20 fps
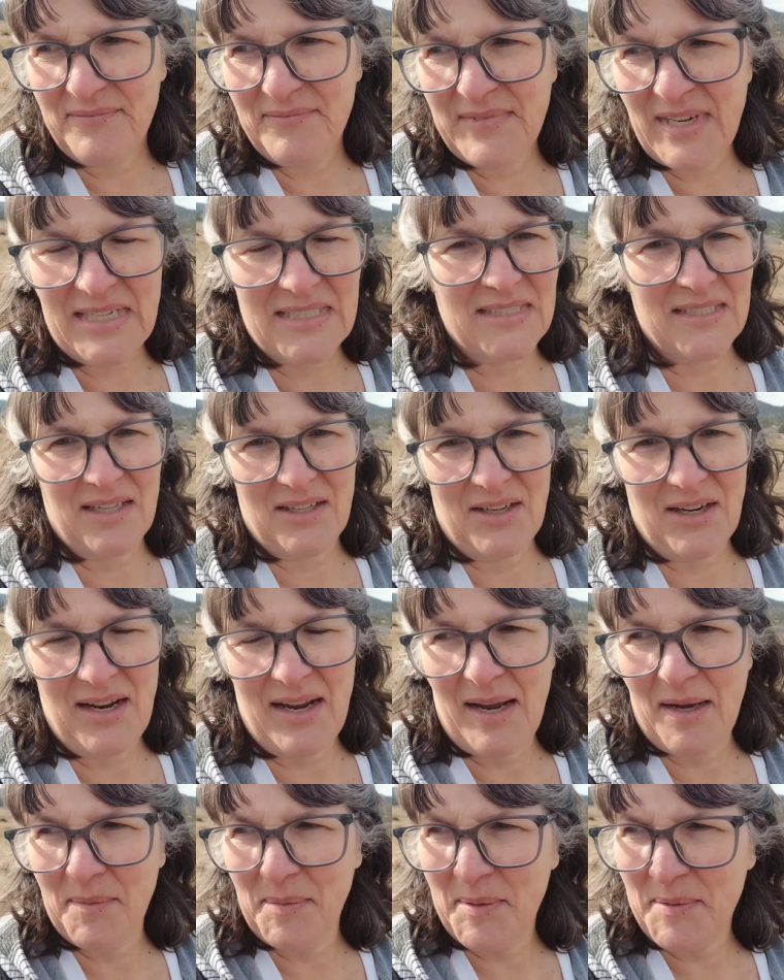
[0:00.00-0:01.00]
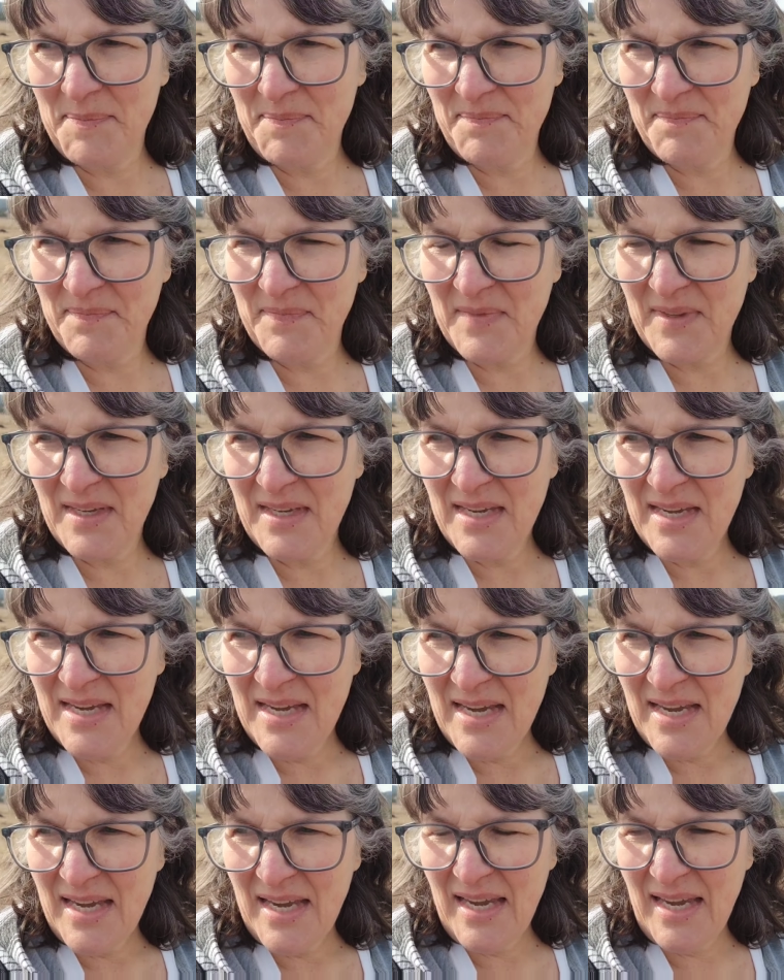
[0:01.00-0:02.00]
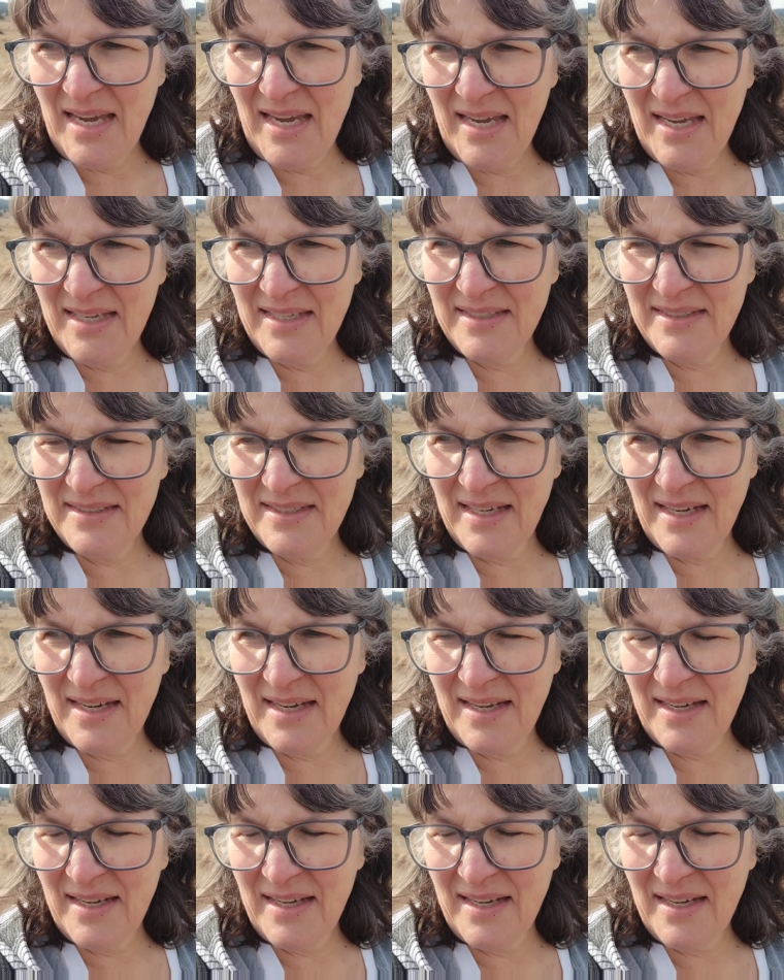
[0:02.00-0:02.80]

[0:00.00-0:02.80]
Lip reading: that's not going to happen. And